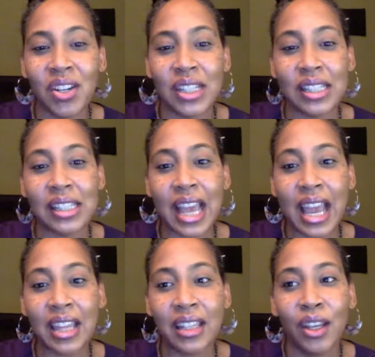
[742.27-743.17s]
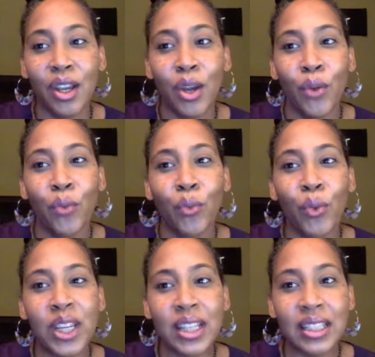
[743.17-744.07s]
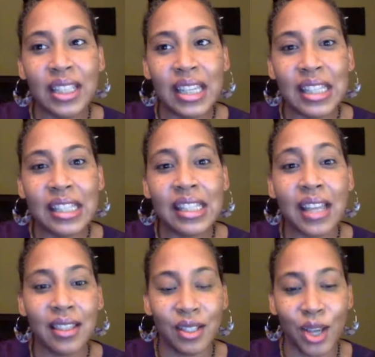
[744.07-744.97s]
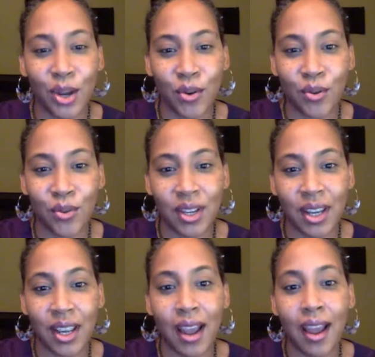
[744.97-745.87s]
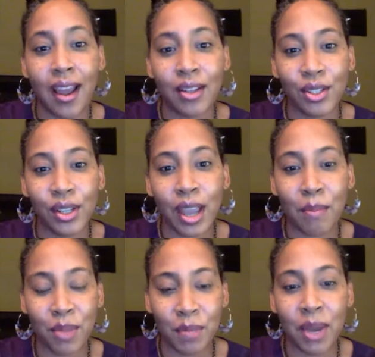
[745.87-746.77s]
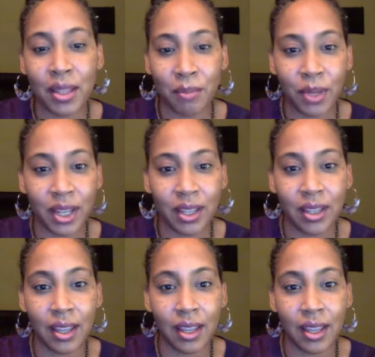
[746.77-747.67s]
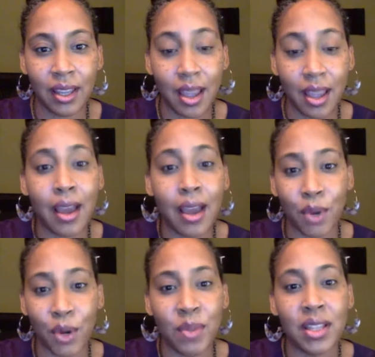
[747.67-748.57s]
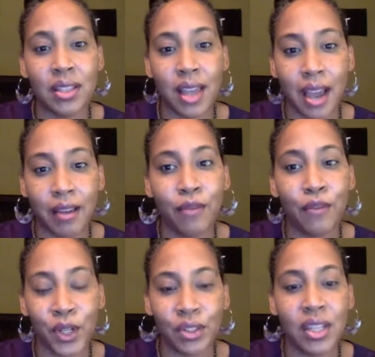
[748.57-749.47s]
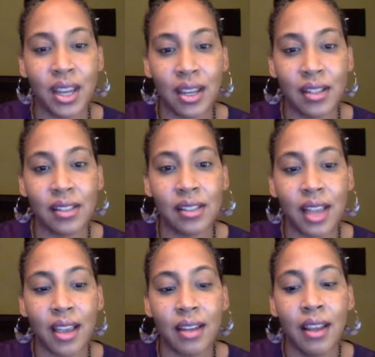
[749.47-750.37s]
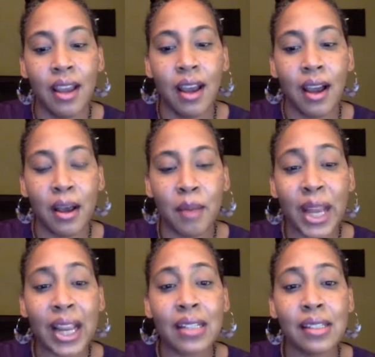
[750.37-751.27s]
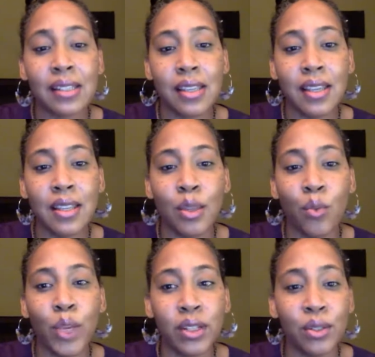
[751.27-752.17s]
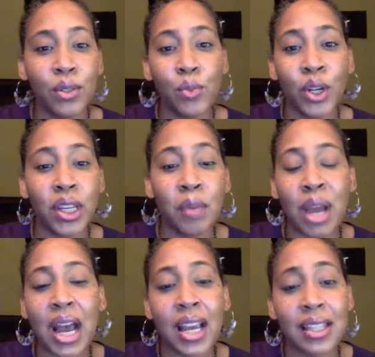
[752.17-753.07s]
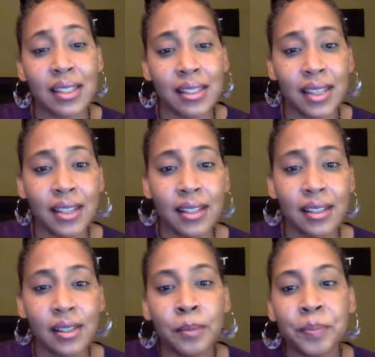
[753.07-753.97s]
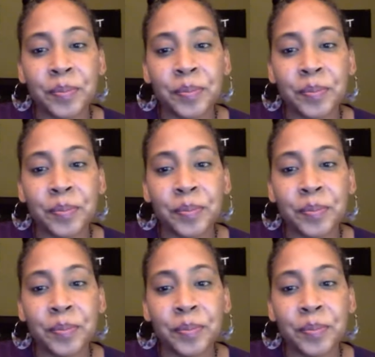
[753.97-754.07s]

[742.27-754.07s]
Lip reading: on set really set the tone, and I actually got bit by the bug at that moment, that first day on set. I got to see the wheels working behind the scenes.